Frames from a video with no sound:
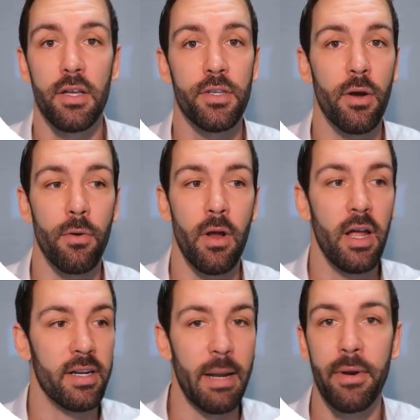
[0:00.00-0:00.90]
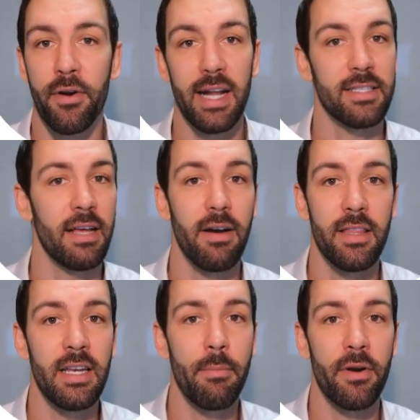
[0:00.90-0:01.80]
So Democrats love
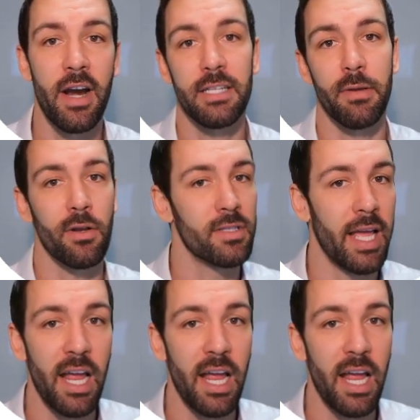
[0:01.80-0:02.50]
other Democrats because